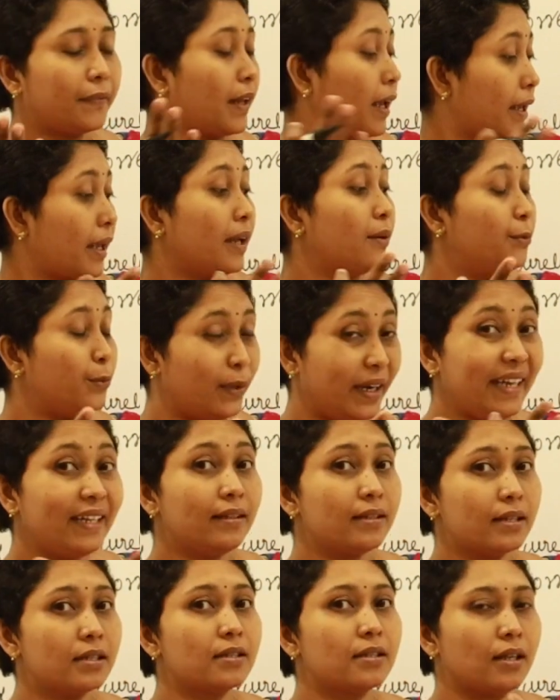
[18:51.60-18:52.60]
I can read
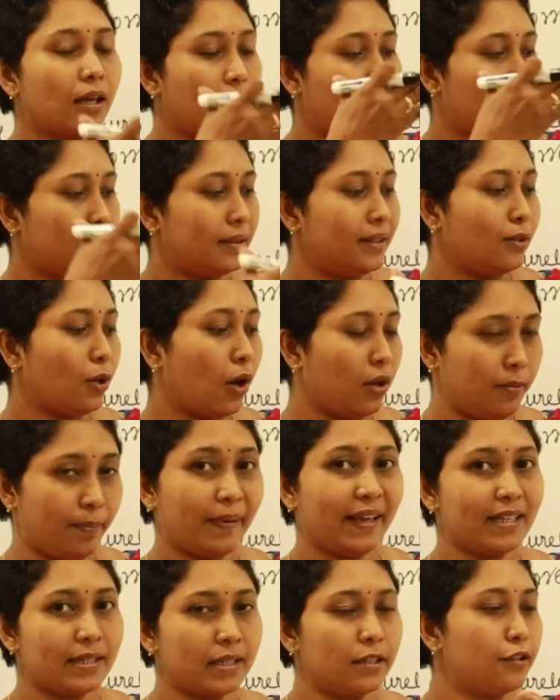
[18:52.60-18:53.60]
this the whole
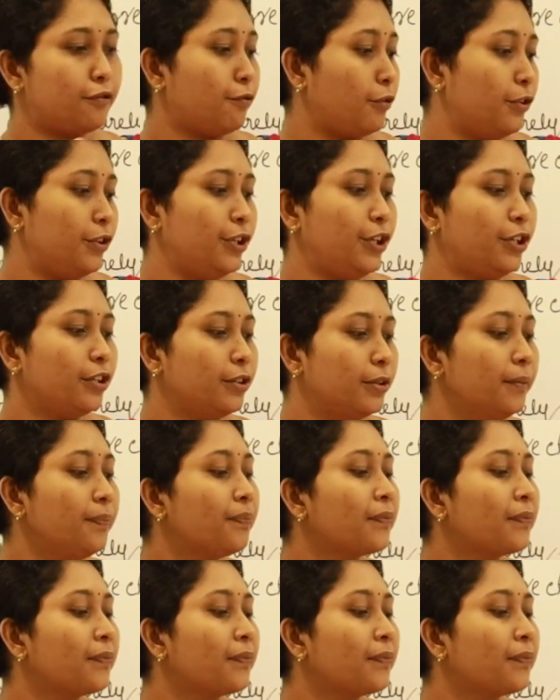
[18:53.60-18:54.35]
passage for you.